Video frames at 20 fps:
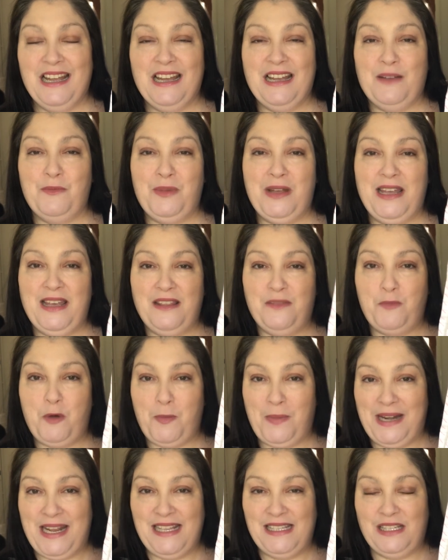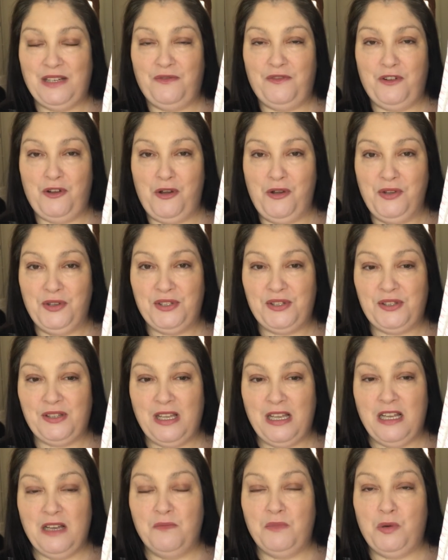with bobbinated floss,
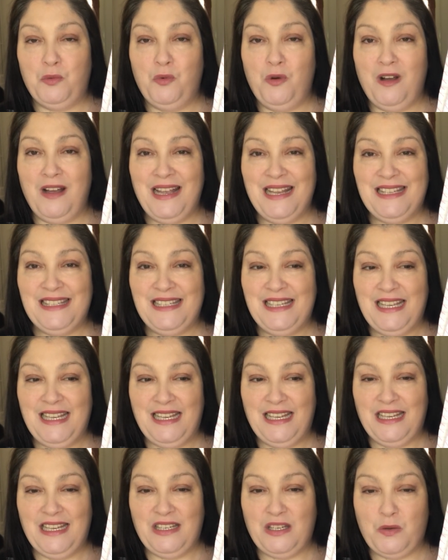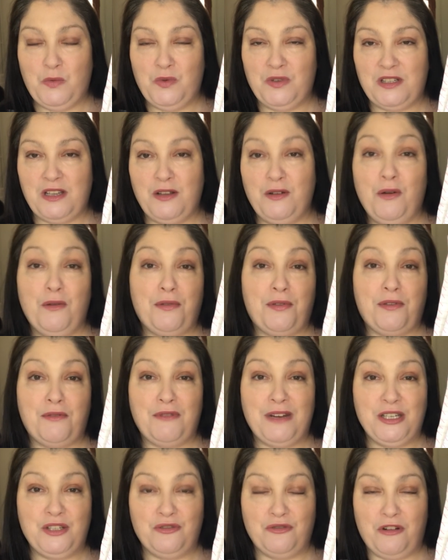but what I did was I got
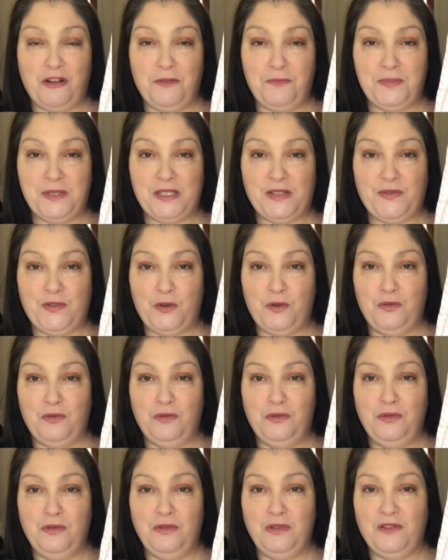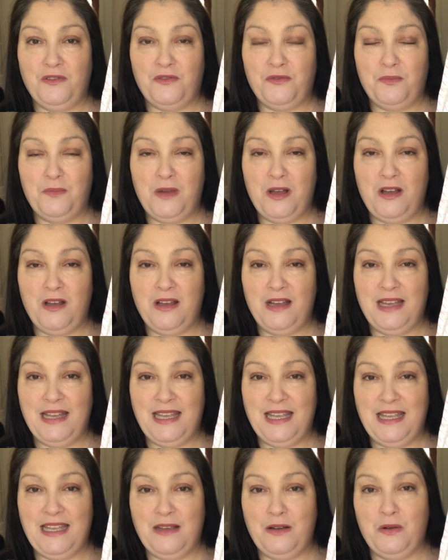thread drops for all of
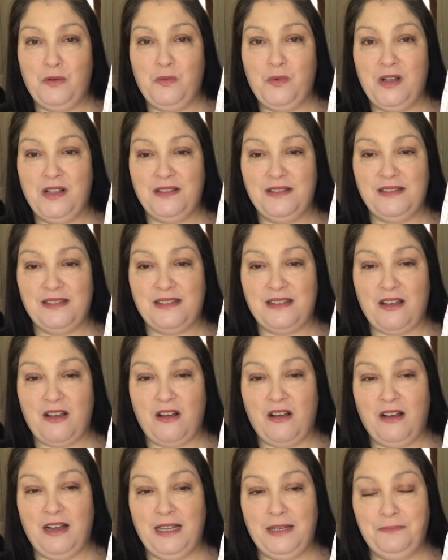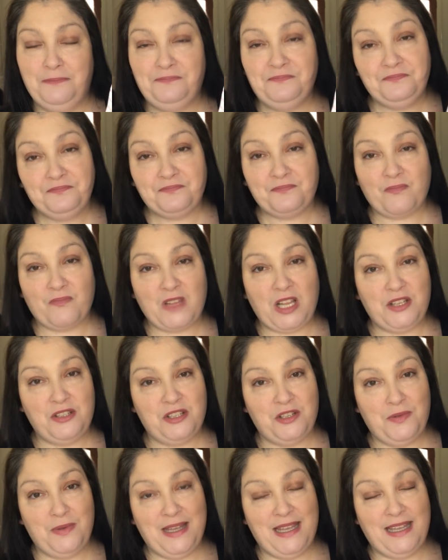my ones that I'm
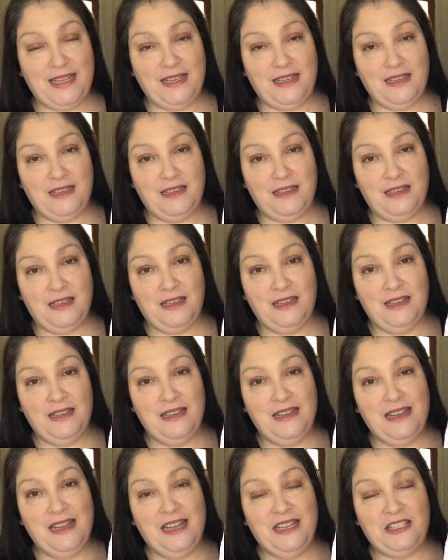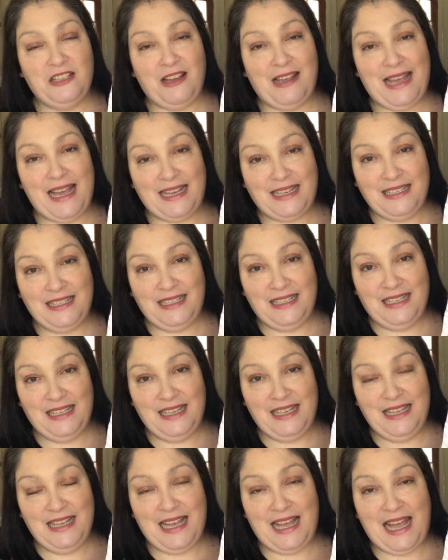doing
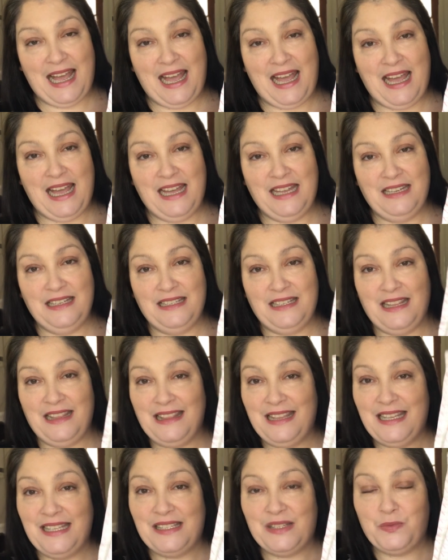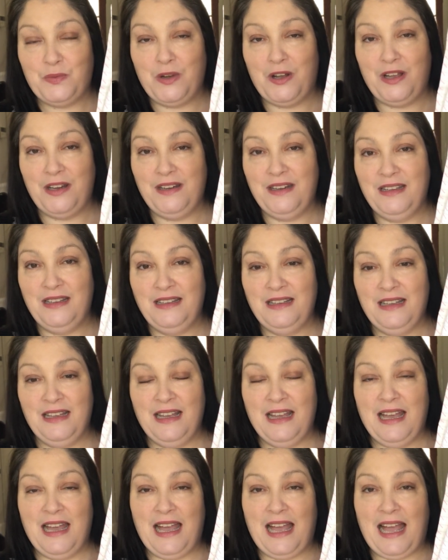diagonally and this one,
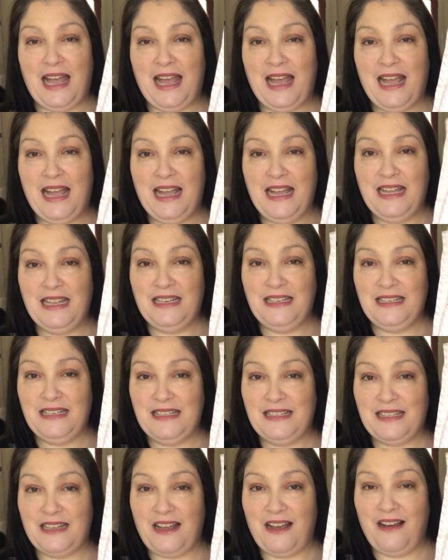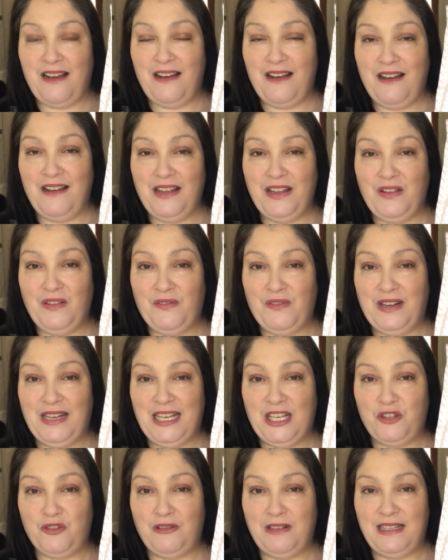and I've
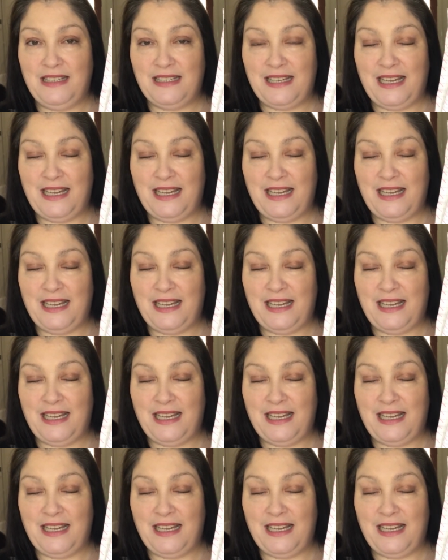literally